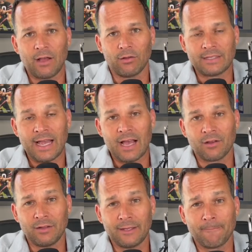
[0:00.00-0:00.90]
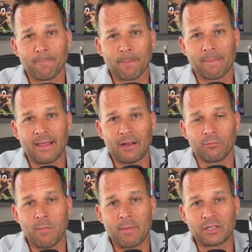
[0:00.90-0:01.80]
tackling that
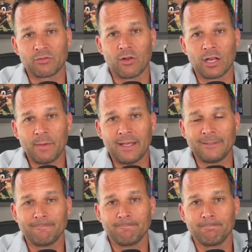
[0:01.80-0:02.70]
mimics rugby.